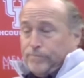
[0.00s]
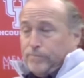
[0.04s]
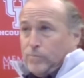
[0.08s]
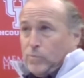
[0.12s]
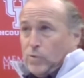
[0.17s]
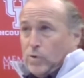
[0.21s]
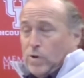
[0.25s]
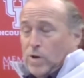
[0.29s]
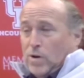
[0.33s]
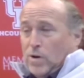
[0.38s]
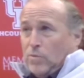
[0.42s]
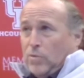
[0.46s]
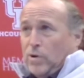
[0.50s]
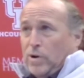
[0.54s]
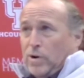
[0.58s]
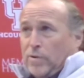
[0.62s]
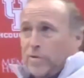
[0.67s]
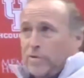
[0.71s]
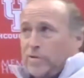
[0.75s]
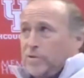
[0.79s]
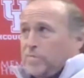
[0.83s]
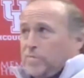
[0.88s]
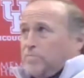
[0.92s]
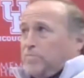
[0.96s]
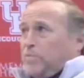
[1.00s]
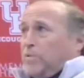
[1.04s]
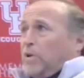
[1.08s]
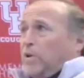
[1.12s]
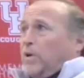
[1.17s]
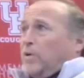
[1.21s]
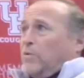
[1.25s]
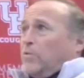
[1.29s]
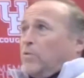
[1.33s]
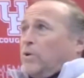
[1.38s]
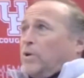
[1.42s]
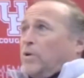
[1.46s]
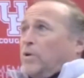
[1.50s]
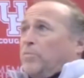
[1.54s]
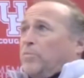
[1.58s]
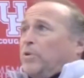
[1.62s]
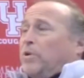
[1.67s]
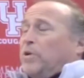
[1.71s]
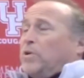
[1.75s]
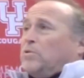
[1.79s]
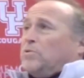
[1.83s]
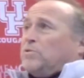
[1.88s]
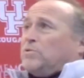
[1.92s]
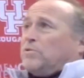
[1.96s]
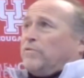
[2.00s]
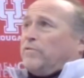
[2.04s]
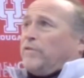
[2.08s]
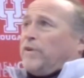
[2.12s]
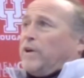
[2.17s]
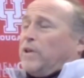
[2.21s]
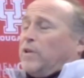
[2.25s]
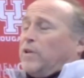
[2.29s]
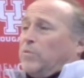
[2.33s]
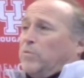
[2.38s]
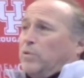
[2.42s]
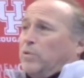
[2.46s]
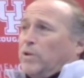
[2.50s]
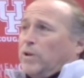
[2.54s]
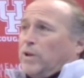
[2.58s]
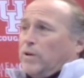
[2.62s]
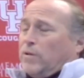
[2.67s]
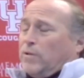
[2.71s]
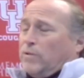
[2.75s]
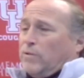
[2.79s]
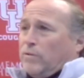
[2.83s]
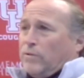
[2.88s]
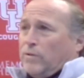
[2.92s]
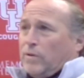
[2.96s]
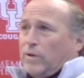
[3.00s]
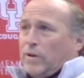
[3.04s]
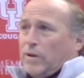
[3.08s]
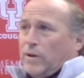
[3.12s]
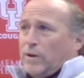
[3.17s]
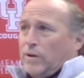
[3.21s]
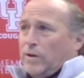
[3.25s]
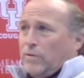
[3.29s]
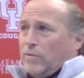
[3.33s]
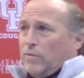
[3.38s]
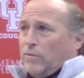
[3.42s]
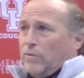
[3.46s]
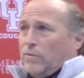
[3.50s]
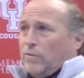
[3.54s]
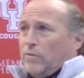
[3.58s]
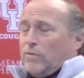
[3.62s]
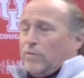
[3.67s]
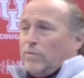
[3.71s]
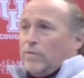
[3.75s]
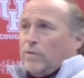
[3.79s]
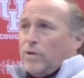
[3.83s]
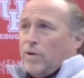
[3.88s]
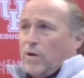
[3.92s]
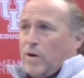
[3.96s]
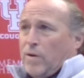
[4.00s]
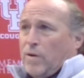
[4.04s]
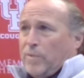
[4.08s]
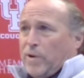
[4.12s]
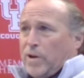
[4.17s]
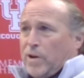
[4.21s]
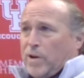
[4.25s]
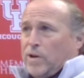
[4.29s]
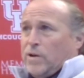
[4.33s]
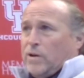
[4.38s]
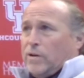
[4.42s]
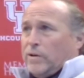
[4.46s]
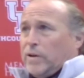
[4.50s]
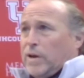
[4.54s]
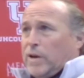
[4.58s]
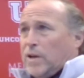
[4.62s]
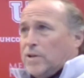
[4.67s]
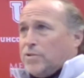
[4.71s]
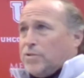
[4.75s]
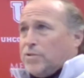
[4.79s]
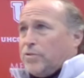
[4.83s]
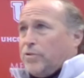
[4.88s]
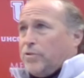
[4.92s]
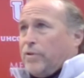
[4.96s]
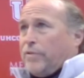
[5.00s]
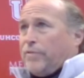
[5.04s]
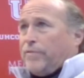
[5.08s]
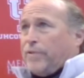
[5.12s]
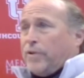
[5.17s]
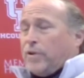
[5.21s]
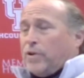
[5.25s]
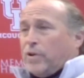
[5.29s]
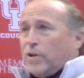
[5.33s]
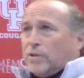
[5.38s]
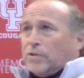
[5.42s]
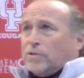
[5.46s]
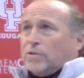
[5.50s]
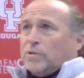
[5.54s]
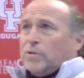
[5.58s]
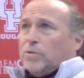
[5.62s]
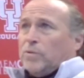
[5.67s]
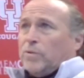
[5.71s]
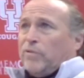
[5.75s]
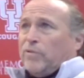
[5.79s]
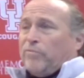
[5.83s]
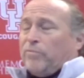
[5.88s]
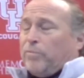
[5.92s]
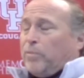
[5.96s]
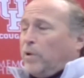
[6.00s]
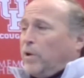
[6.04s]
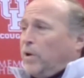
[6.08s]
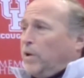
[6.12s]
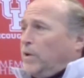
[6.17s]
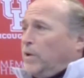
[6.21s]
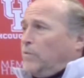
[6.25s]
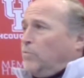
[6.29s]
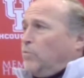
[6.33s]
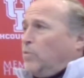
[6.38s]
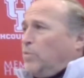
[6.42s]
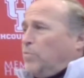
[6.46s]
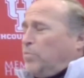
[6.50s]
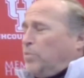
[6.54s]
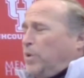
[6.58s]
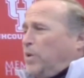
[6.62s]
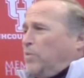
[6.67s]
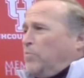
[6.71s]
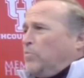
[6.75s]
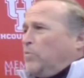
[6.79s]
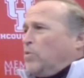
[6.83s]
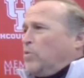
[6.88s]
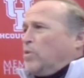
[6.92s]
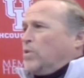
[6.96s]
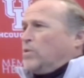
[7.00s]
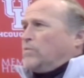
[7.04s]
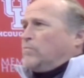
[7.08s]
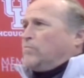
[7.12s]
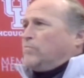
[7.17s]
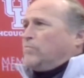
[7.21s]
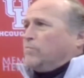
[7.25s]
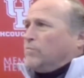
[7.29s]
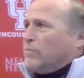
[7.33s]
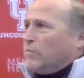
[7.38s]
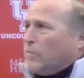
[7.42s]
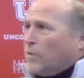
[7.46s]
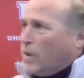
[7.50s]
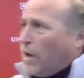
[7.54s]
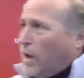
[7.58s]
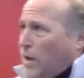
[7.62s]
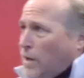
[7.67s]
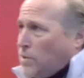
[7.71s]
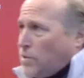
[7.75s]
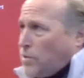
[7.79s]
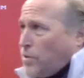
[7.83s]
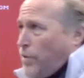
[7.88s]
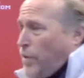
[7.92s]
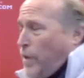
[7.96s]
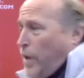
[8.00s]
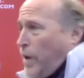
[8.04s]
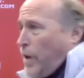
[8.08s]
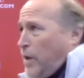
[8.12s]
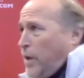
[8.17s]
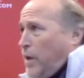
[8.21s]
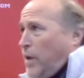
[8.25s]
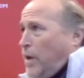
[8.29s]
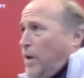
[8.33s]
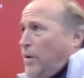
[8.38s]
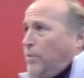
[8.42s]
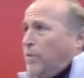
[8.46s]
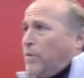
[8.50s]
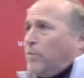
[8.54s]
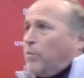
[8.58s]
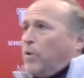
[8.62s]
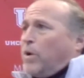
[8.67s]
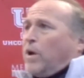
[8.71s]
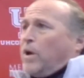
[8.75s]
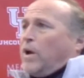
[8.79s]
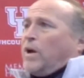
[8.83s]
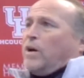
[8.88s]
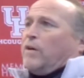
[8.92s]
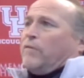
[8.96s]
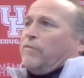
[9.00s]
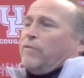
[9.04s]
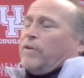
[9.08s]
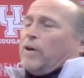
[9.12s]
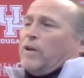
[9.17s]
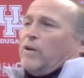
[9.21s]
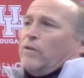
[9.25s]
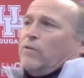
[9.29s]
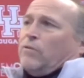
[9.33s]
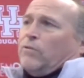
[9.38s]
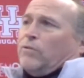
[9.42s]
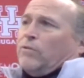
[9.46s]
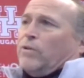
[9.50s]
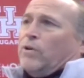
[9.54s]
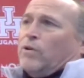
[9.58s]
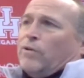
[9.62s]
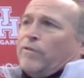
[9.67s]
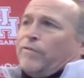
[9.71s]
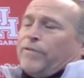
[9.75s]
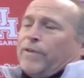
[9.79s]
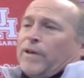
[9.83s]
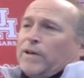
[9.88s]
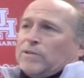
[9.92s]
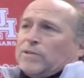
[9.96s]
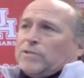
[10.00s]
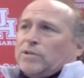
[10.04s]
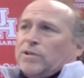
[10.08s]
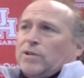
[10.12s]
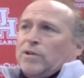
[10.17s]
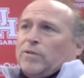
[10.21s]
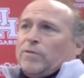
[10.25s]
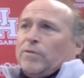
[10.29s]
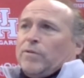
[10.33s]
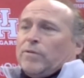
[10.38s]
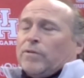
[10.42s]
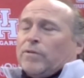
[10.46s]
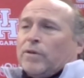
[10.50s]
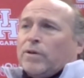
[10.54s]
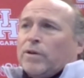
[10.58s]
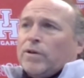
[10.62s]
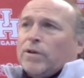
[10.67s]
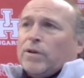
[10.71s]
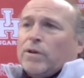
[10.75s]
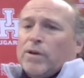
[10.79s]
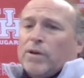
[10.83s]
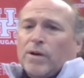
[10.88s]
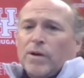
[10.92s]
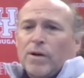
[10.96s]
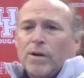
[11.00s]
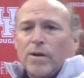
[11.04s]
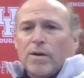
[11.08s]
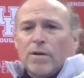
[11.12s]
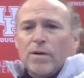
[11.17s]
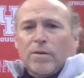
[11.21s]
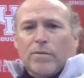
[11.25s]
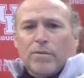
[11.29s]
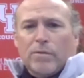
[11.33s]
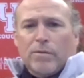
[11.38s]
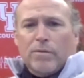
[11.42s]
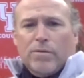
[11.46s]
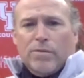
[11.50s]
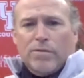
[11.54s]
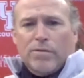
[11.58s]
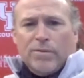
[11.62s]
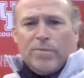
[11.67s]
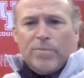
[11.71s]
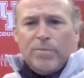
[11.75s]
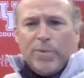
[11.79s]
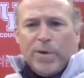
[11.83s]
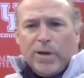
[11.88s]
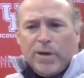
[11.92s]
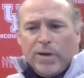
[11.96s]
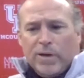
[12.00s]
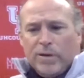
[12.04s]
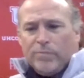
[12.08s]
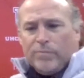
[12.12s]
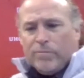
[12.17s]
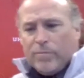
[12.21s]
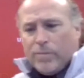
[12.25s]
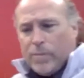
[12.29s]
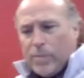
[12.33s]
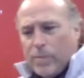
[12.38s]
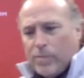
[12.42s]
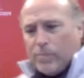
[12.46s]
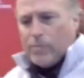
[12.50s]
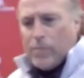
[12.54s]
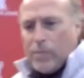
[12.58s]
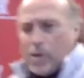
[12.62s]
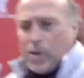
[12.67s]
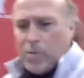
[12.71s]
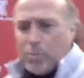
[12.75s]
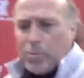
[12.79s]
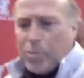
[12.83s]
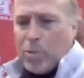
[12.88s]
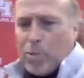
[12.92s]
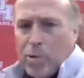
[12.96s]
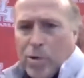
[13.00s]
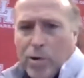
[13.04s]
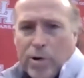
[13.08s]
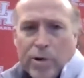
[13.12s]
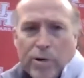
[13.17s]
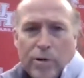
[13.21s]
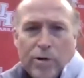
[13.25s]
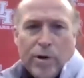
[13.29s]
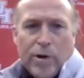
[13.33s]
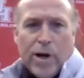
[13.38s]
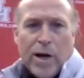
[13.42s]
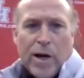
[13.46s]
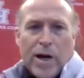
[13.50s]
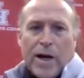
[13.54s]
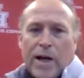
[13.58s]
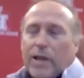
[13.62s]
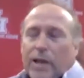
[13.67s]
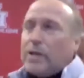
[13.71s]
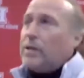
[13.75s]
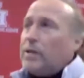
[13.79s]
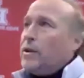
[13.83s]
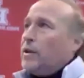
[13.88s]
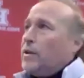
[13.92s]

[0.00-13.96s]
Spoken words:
Well, we're gonna play who's available. I don't know how many young guys you're referring to. We played more guys in that game than we have. I don't know if that's gonna be important or not.